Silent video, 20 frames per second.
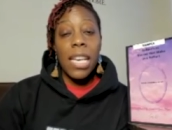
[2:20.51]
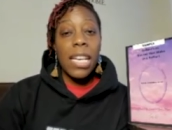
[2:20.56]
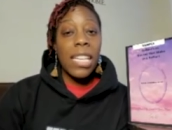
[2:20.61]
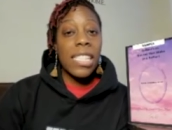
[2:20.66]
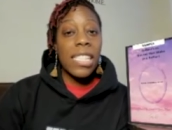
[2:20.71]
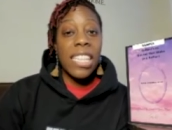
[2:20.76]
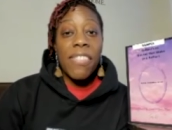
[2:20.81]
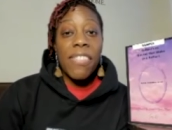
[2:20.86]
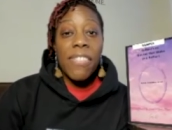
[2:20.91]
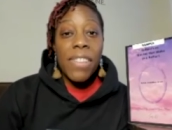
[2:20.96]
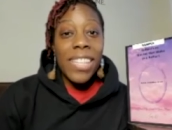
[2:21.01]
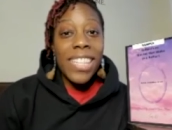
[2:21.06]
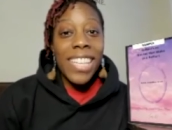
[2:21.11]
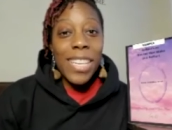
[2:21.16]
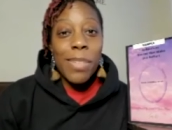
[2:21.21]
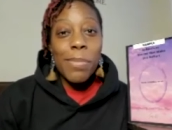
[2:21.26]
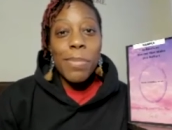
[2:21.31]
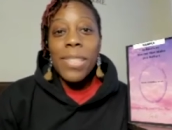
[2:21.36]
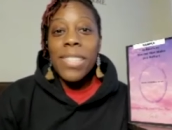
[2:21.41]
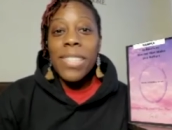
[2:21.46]
because I felt
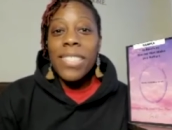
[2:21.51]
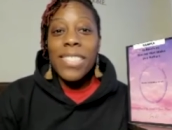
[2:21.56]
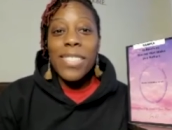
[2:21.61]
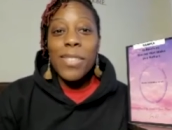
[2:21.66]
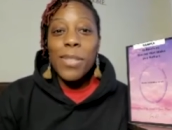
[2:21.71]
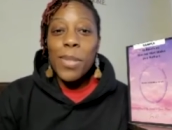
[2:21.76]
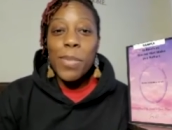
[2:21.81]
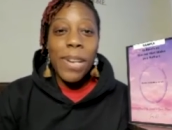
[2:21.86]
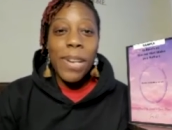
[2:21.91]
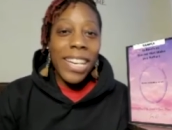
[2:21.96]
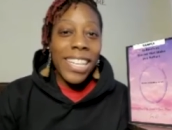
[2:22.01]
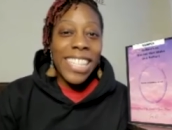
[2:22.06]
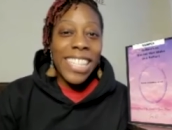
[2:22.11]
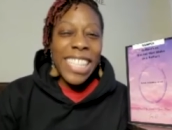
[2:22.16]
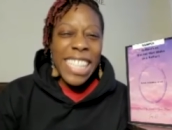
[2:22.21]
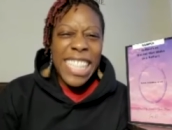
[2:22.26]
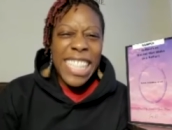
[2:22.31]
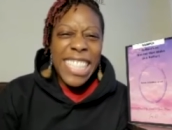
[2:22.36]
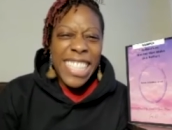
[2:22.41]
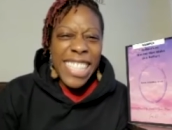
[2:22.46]
like business was probably the
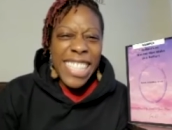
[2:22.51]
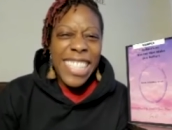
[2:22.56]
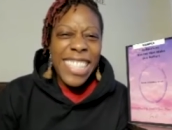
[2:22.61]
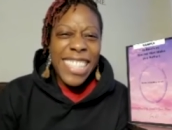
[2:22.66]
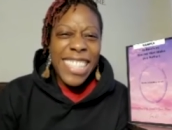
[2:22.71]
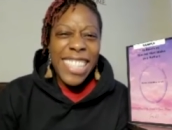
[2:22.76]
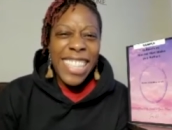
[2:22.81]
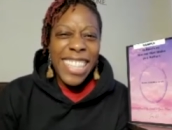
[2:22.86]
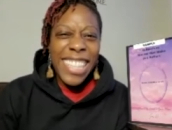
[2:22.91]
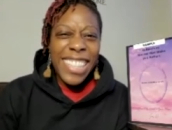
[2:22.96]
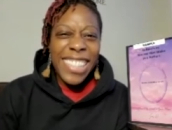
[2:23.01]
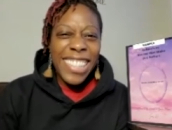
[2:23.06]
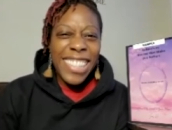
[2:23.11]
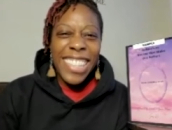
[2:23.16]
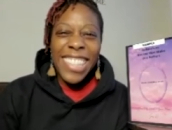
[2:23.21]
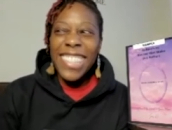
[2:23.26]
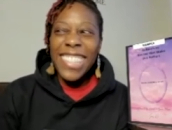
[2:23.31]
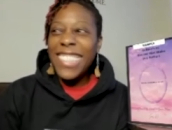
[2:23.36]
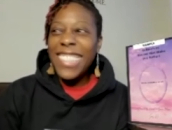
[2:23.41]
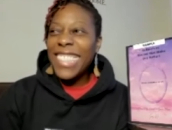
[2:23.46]
easiest thing
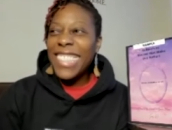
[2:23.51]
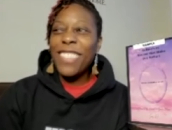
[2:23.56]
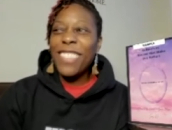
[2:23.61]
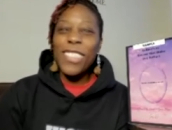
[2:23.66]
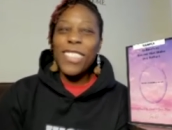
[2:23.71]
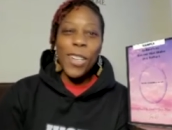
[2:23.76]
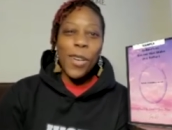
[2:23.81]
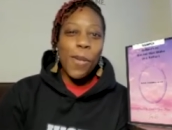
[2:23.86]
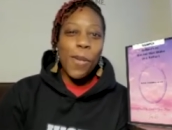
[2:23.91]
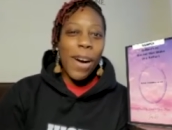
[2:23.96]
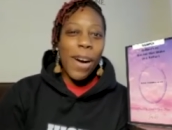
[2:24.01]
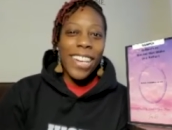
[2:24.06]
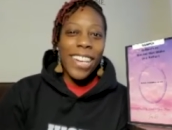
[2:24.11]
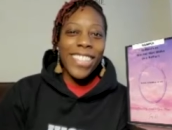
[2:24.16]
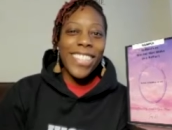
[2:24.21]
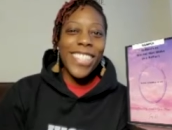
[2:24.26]
and it didn't require